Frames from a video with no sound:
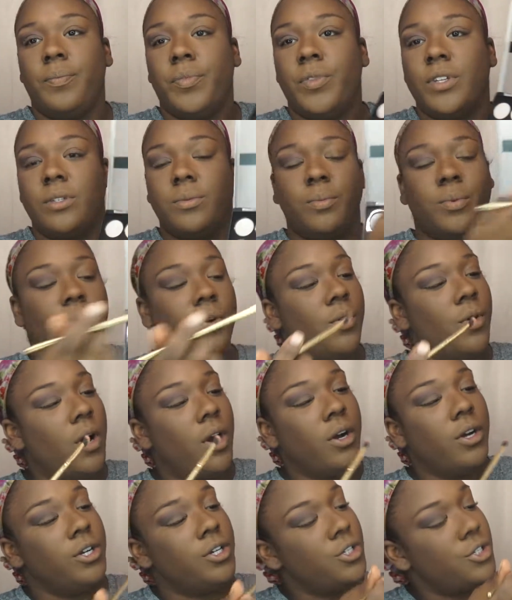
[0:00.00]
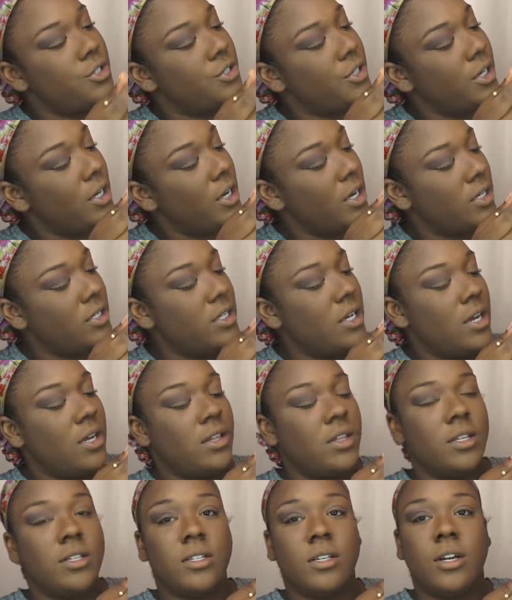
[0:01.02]
this Pro Artistry and
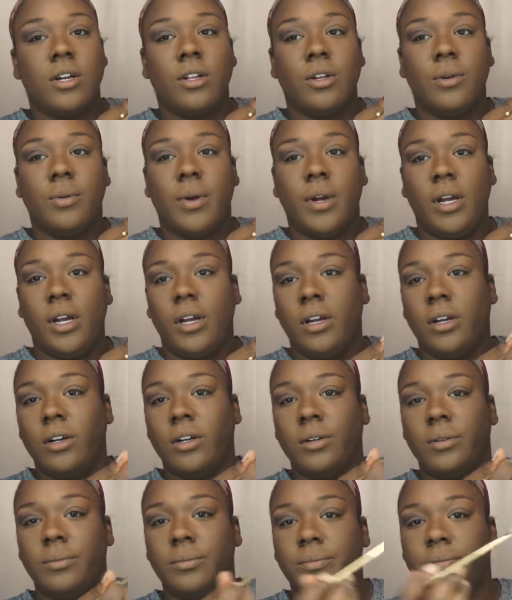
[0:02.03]
take this color right here